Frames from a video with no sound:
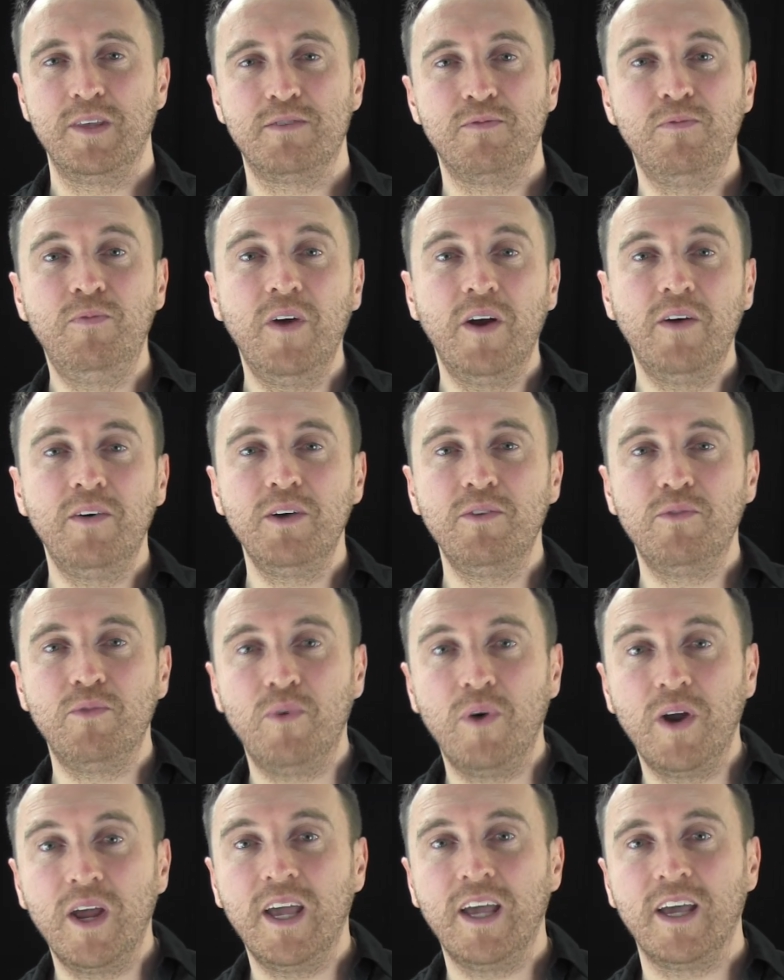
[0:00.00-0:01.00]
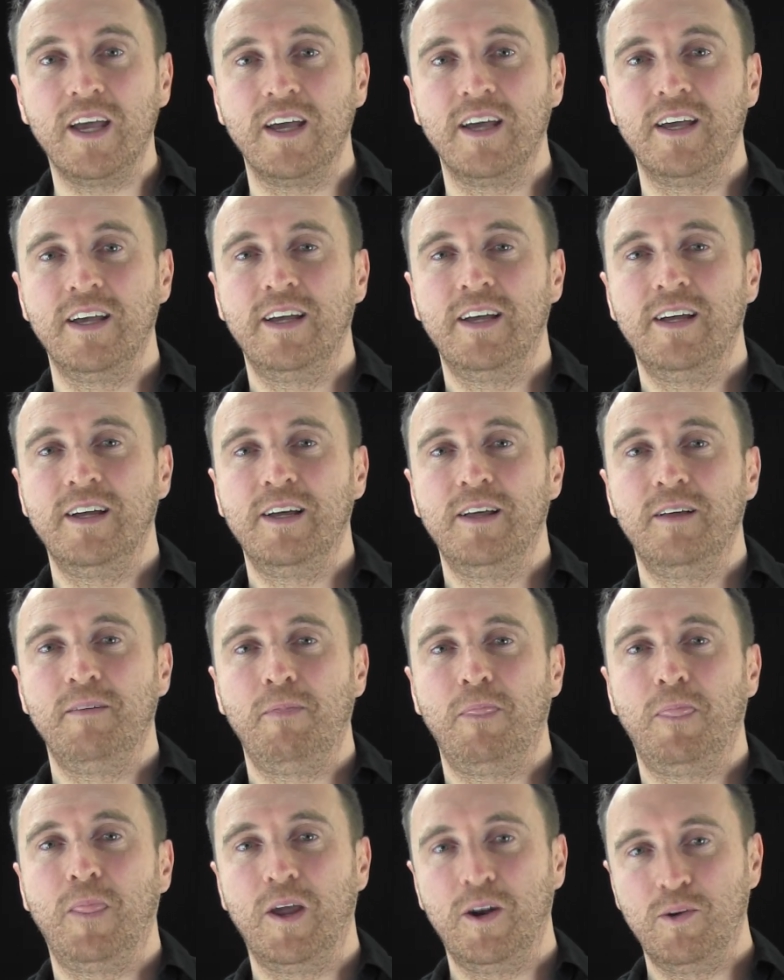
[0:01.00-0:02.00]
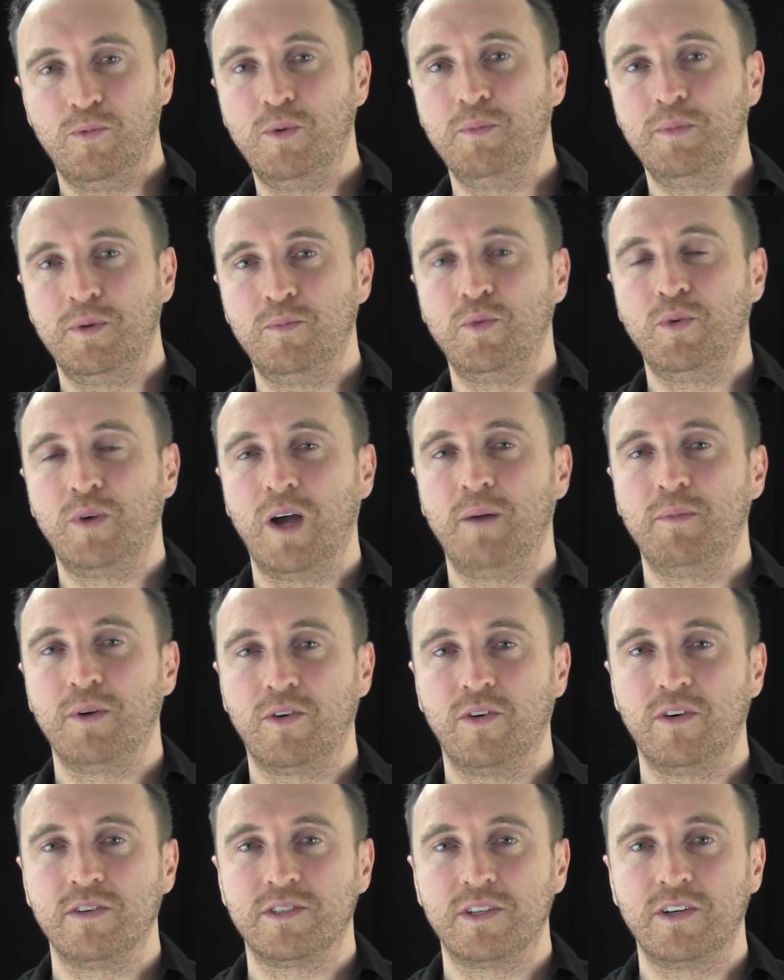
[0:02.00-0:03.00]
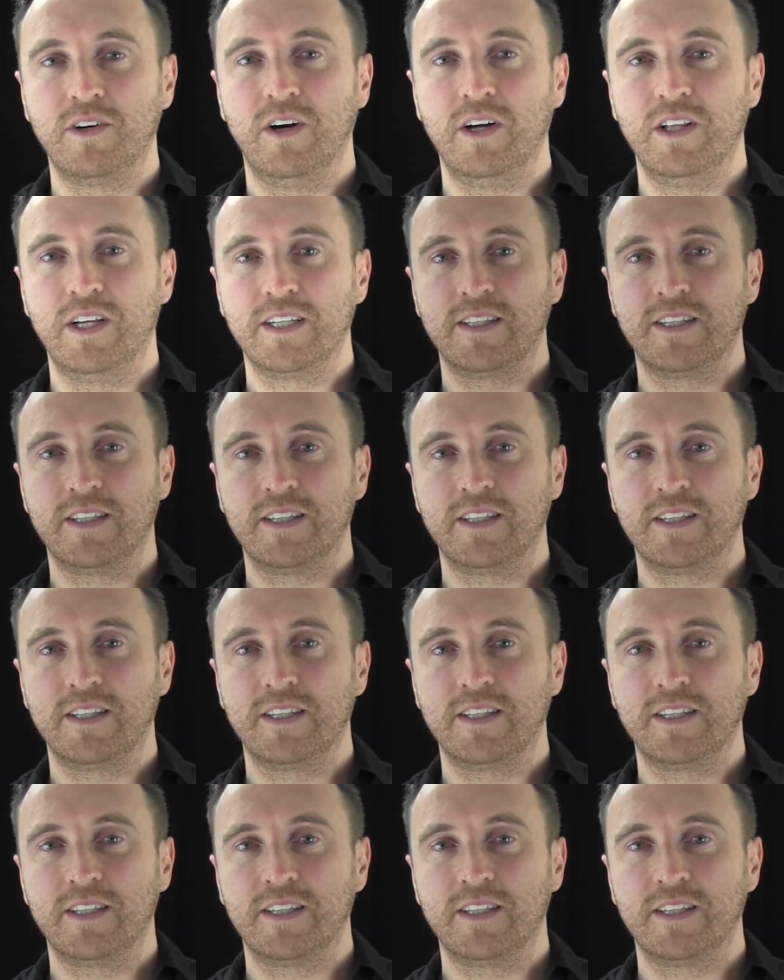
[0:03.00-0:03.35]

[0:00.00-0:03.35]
It's very rare that a woman will come across a guy